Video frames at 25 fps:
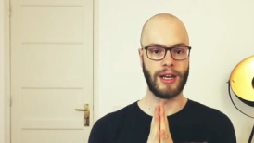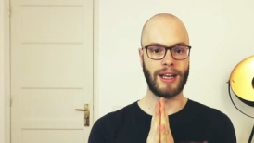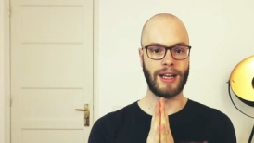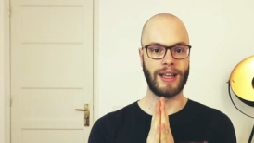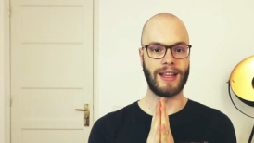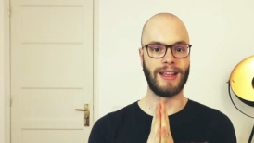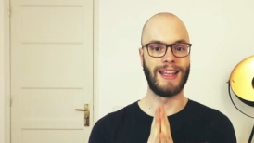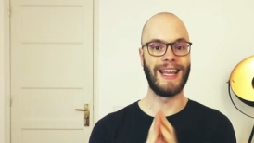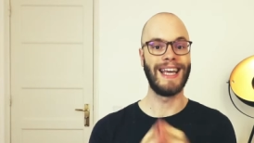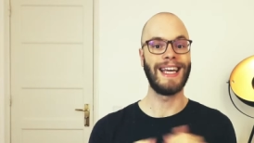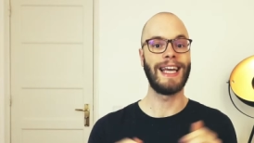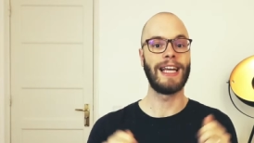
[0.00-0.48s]

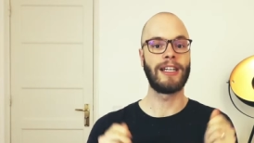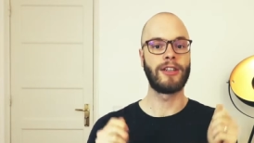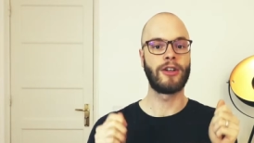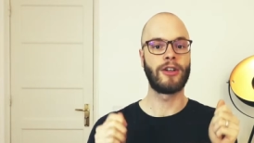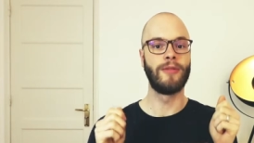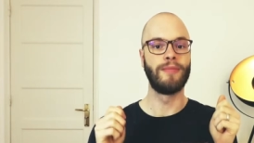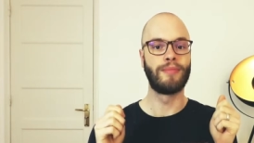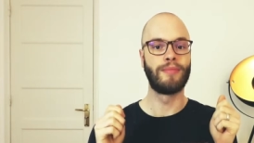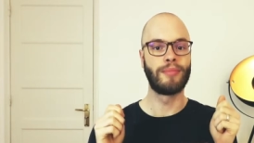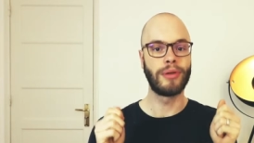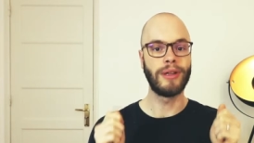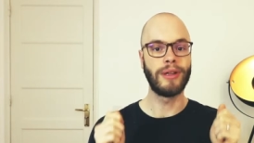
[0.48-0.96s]
they get
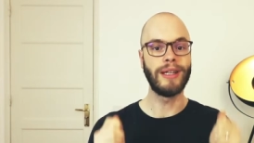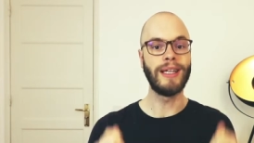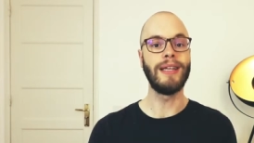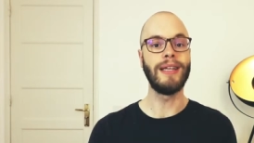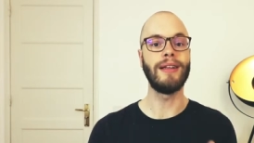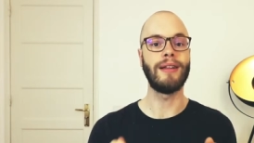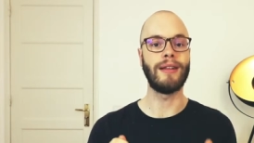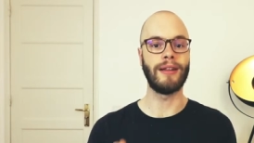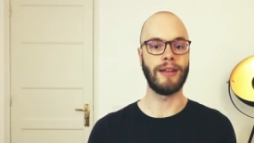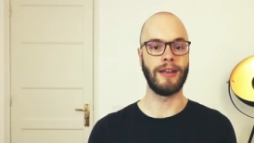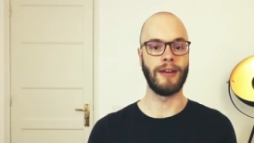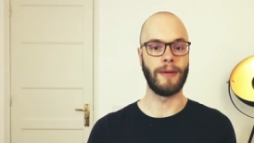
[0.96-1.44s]

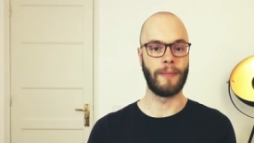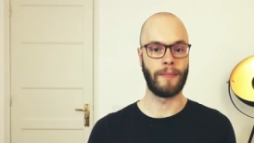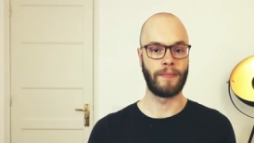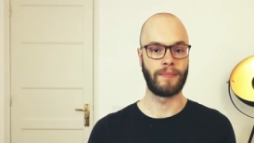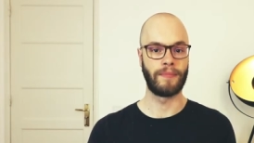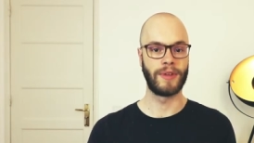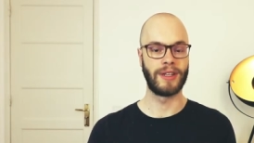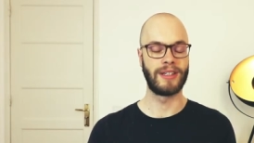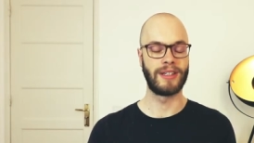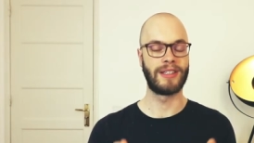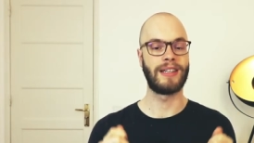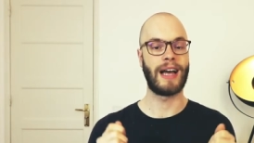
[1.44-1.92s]
completely
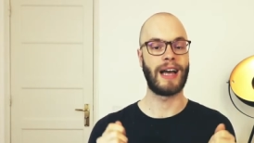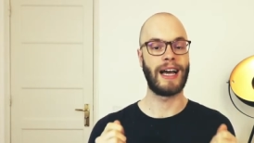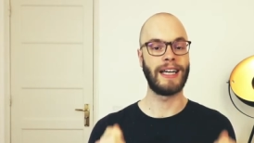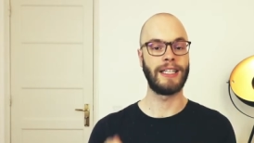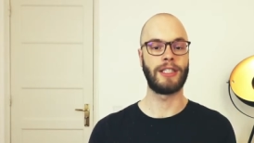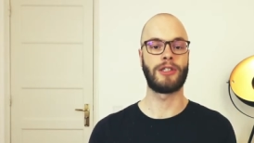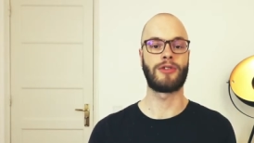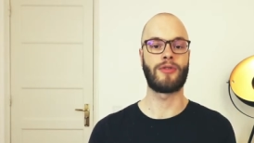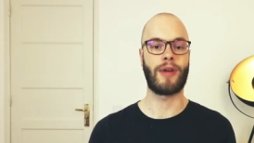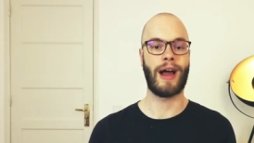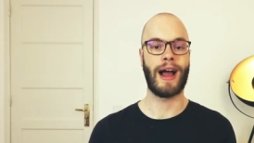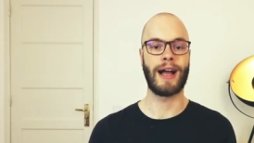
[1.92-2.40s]

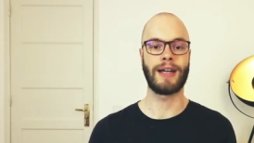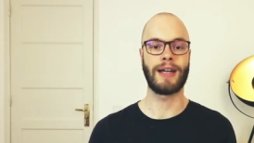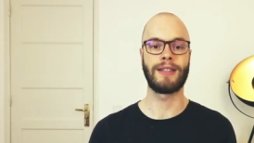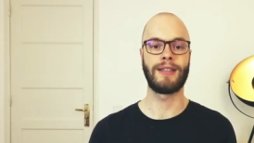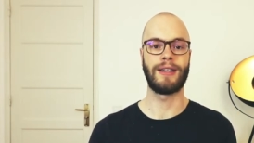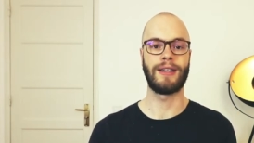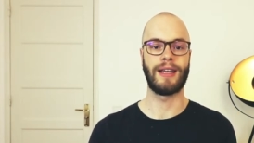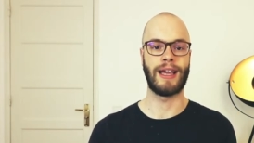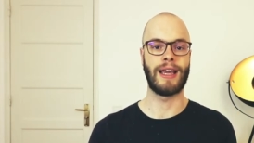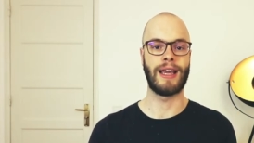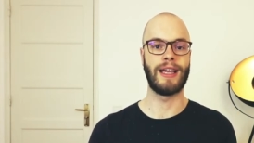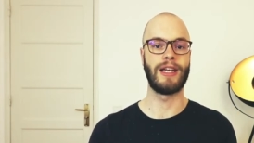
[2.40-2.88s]

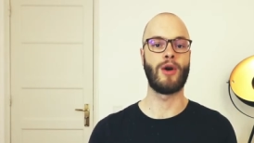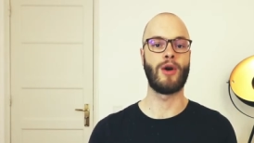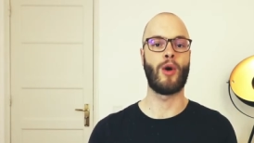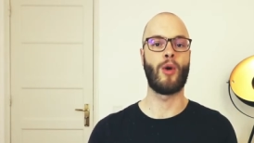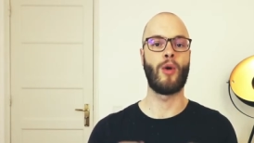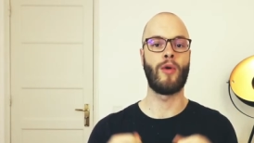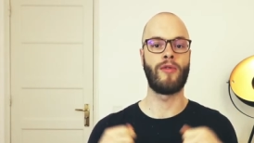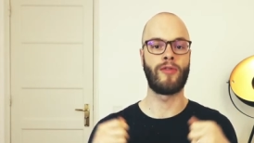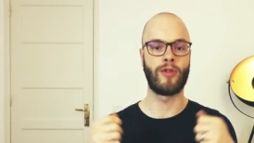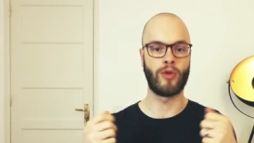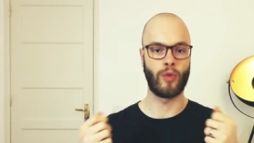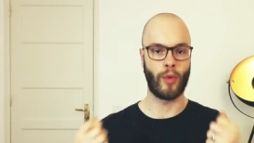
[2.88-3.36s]
sidetracked and
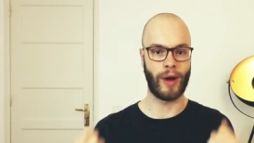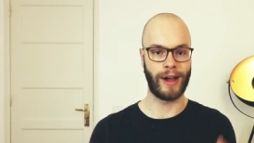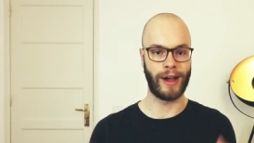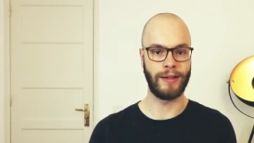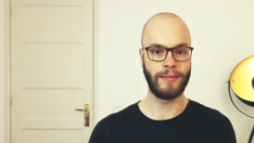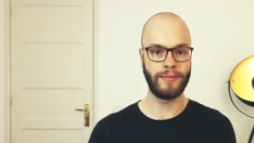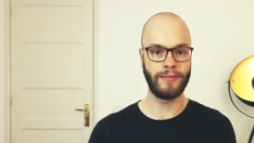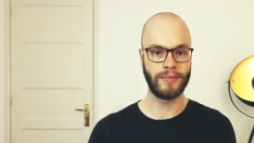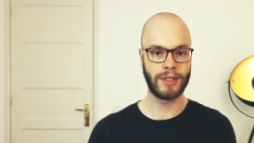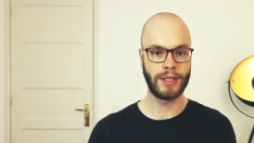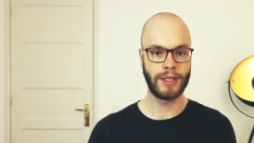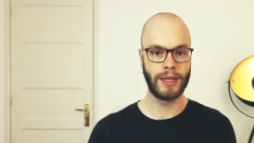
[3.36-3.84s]

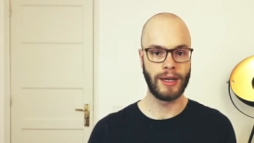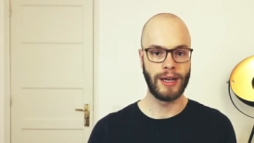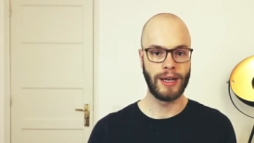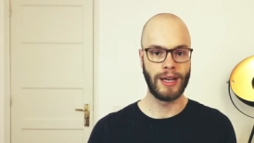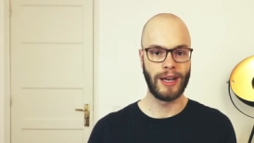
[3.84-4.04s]
overwhelmed